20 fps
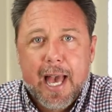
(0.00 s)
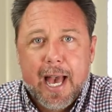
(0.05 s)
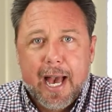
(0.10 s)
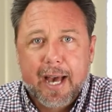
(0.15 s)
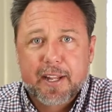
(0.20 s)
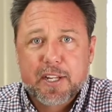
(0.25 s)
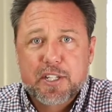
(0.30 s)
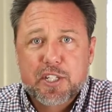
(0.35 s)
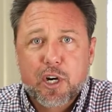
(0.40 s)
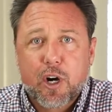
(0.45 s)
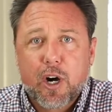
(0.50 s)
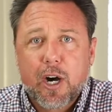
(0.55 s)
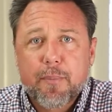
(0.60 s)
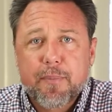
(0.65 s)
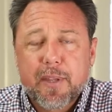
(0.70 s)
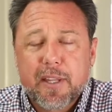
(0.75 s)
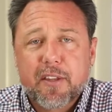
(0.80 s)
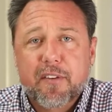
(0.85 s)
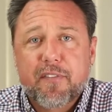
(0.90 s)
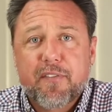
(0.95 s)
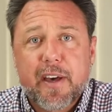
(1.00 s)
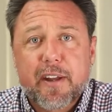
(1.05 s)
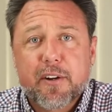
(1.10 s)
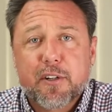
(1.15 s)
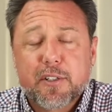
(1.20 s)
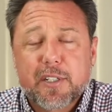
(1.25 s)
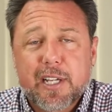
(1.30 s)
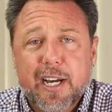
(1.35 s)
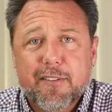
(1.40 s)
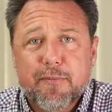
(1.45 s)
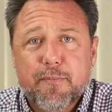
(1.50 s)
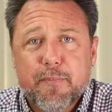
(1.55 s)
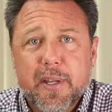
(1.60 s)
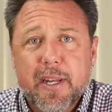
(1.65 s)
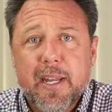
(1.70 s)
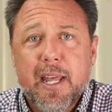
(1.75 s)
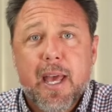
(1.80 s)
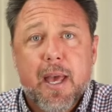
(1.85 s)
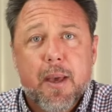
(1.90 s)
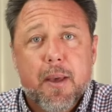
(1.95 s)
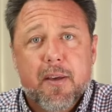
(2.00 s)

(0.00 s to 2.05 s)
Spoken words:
at a time that the federal government